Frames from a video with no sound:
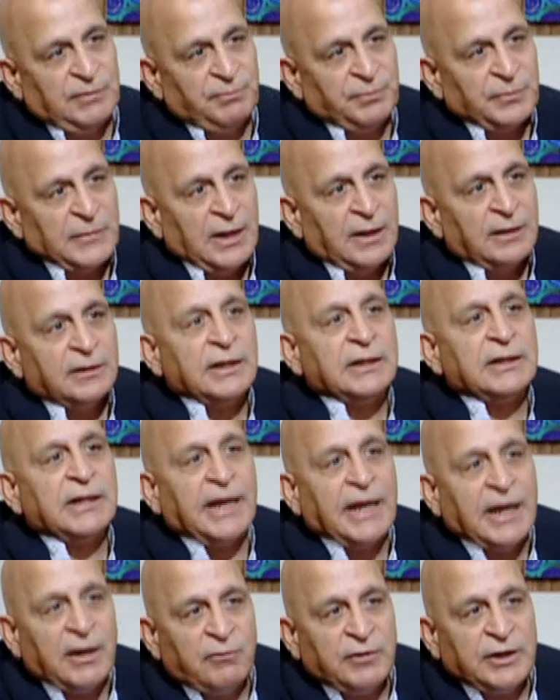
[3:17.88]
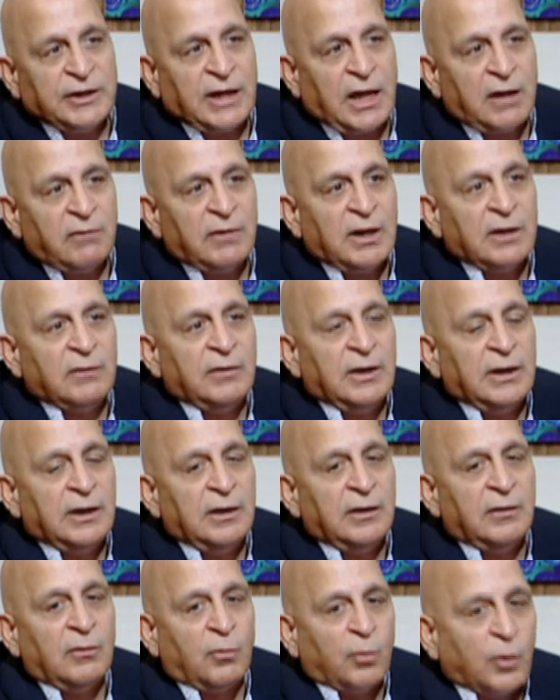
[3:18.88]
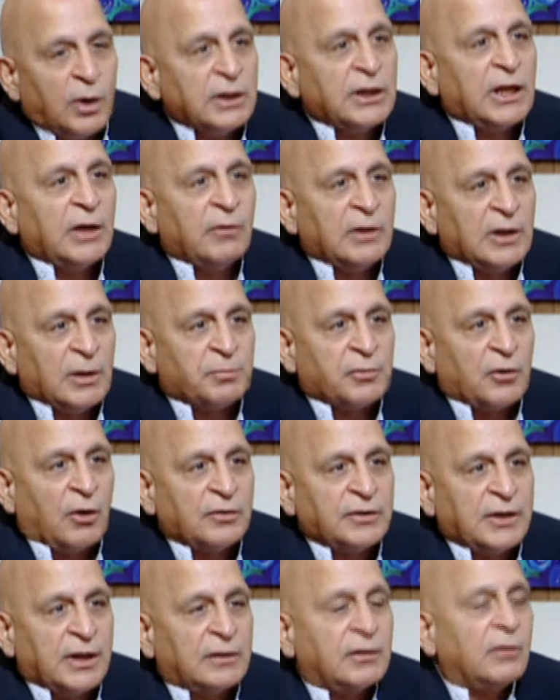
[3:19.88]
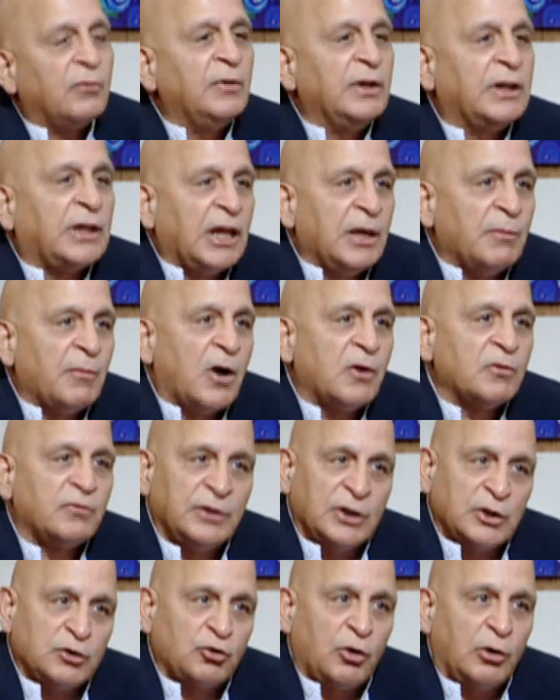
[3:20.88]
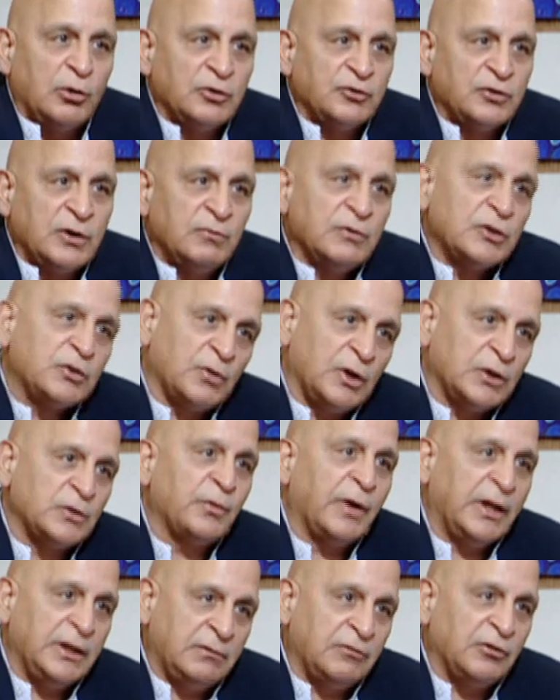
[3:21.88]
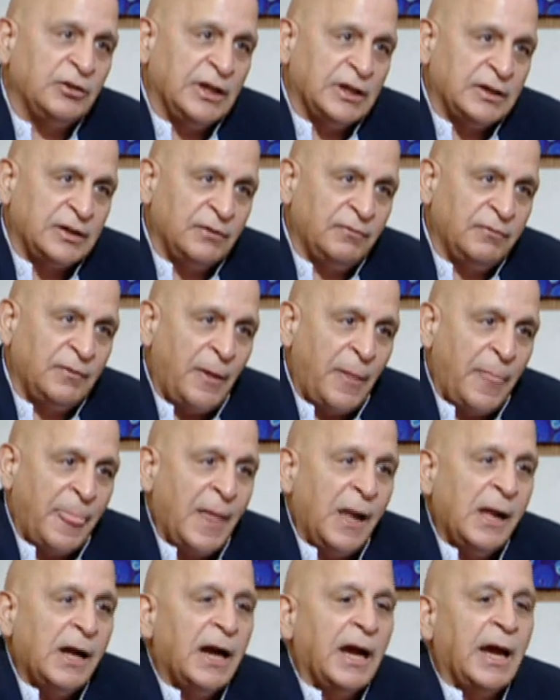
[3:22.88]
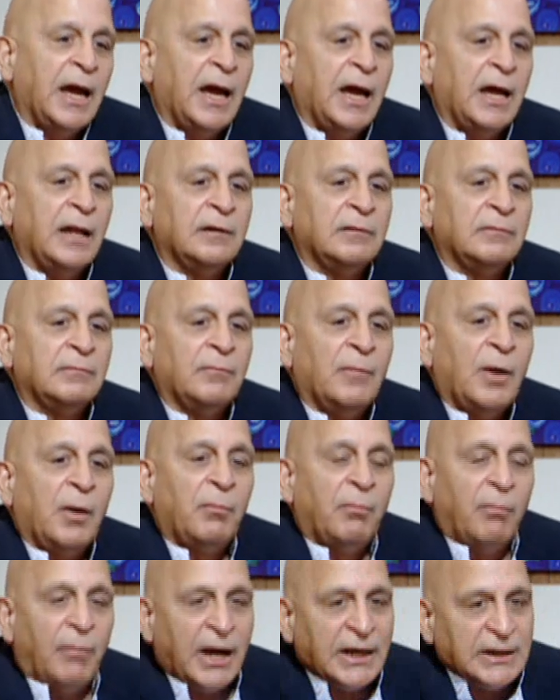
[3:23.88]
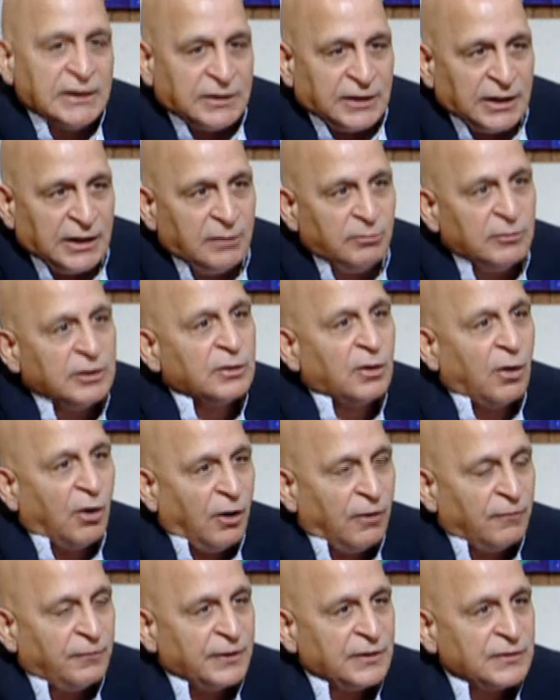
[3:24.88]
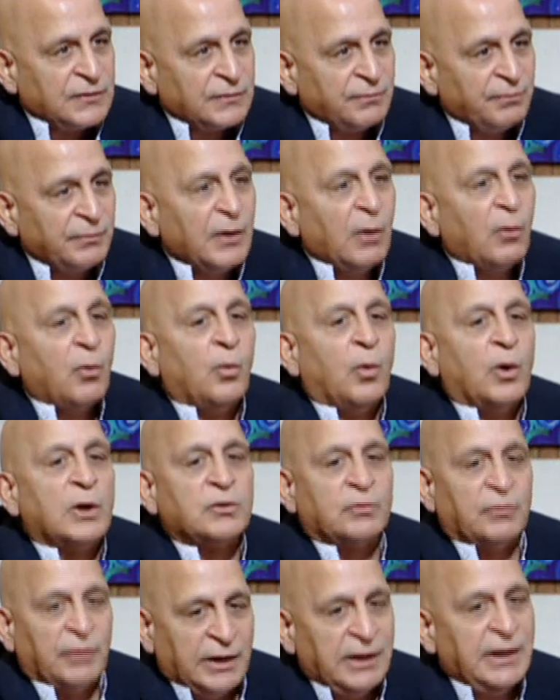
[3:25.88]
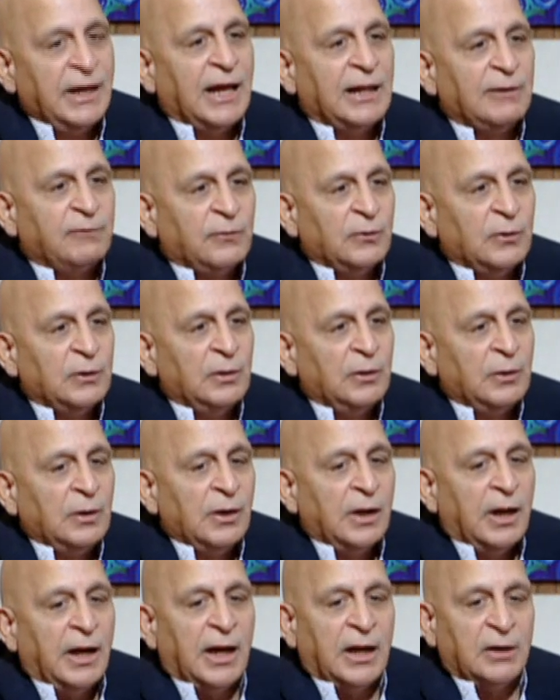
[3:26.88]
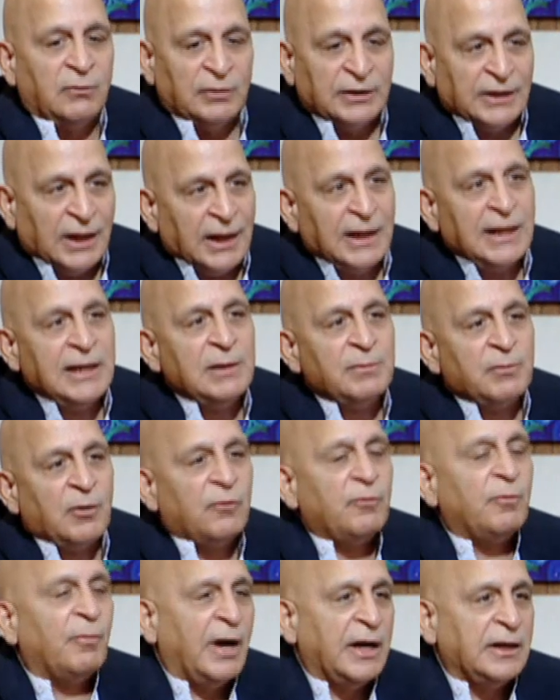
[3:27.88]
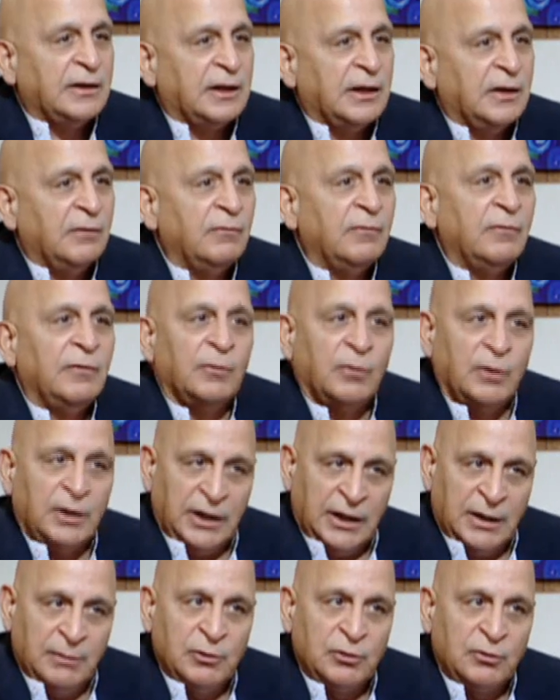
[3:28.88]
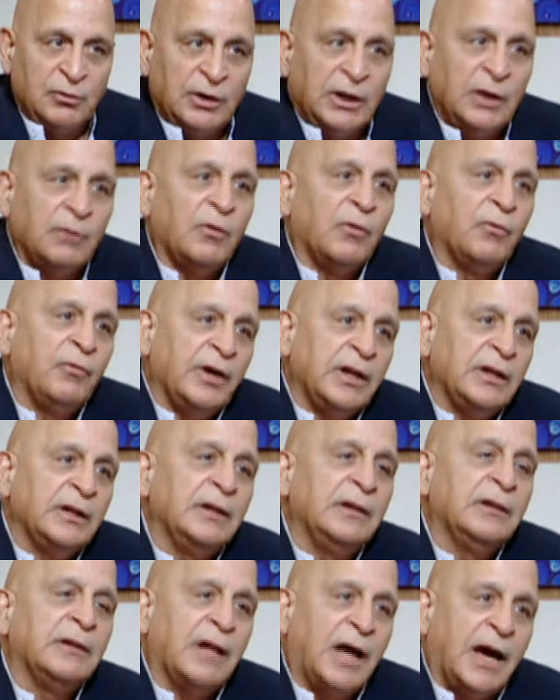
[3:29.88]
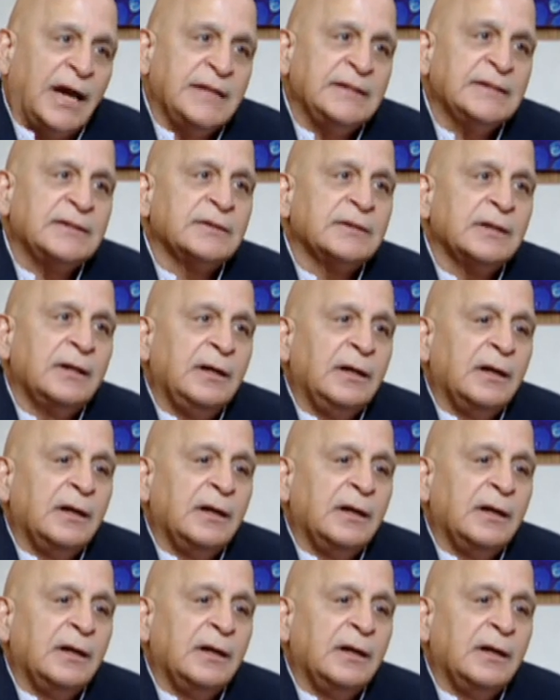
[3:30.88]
mm-hmm. that every time when we were given a project, we came out with a solution which was very creative. Mm-hmm. And my team in the office was very helpful and with the help of my team, we were able to give a very nice